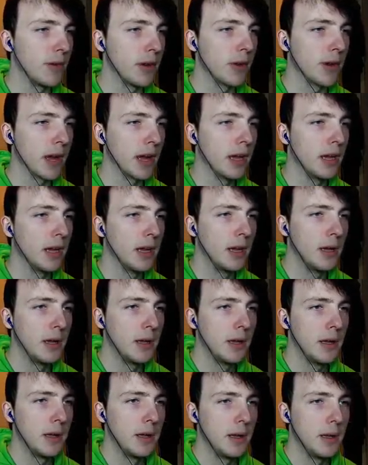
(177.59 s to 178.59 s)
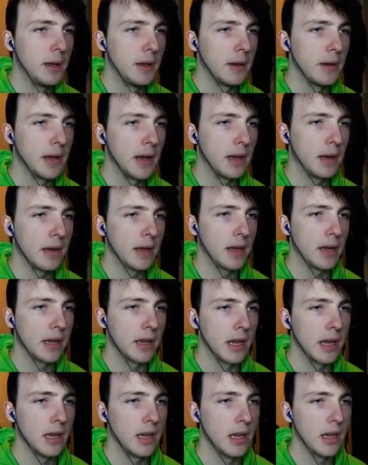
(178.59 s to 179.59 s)
Okay. Okay, okay,
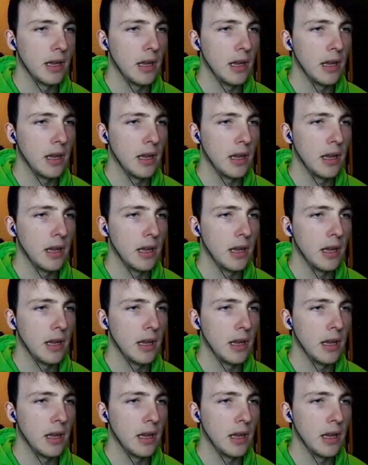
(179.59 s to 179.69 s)
okay.